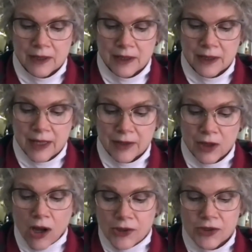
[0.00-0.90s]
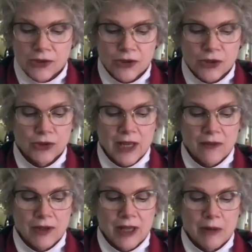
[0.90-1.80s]
Nathan also told
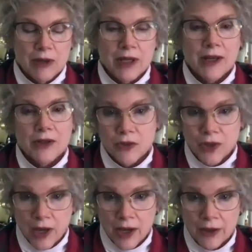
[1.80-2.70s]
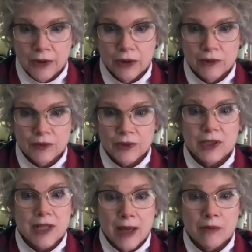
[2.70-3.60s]
David that because of the utter
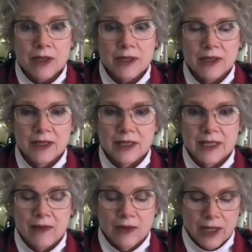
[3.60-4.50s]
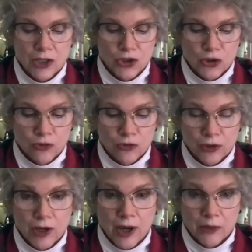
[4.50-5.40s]
contempt that David had shown for
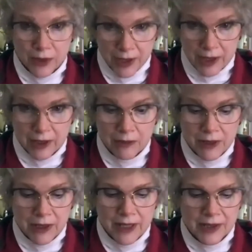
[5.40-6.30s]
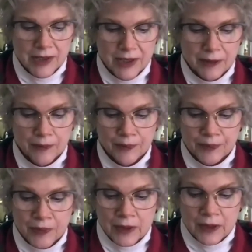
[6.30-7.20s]
God when he committed that sin,
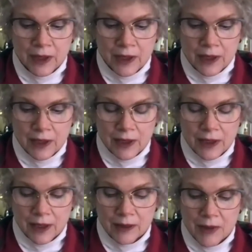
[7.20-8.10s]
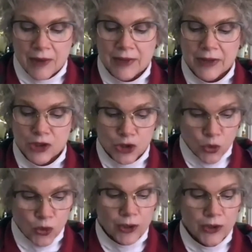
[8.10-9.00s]
that the
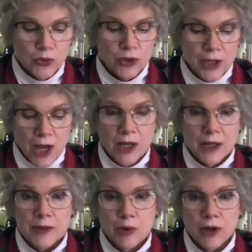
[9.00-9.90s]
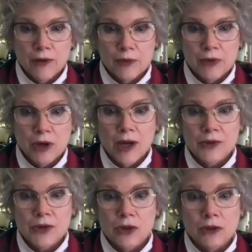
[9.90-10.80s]
sword will not depart from your
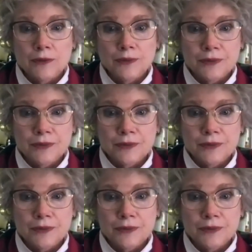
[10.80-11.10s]
household.